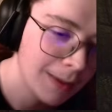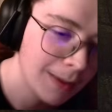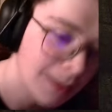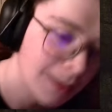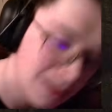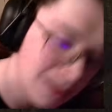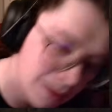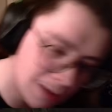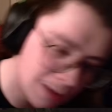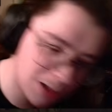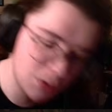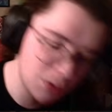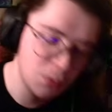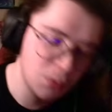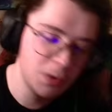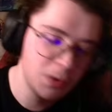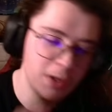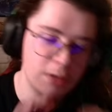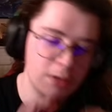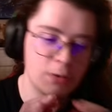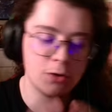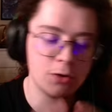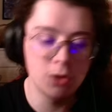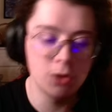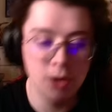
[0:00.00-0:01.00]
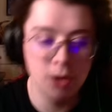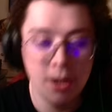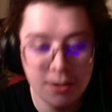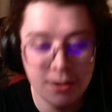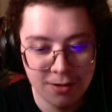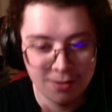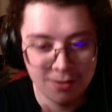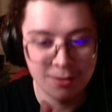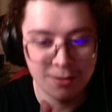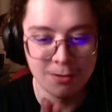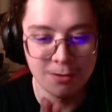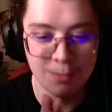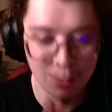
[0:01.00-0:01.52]
This one is
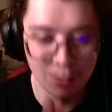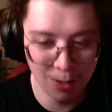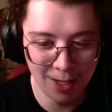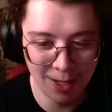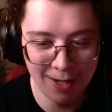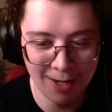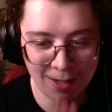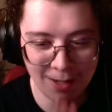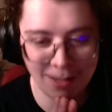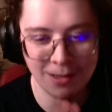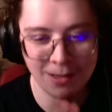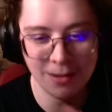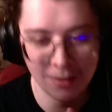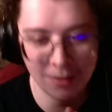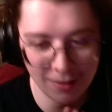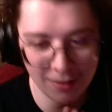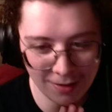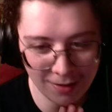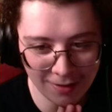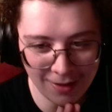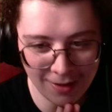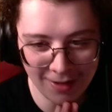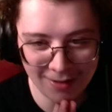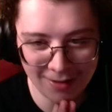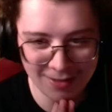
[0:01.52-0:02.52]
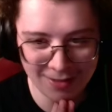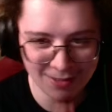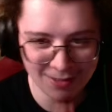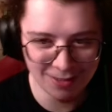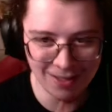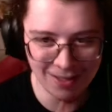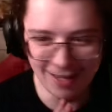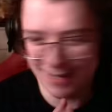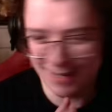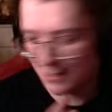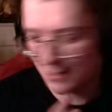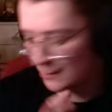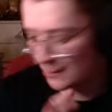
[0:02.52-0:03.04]
just like the
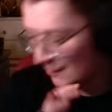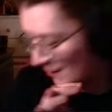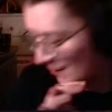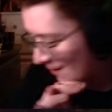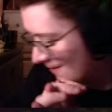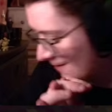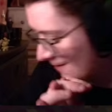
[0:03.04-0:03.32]
last room.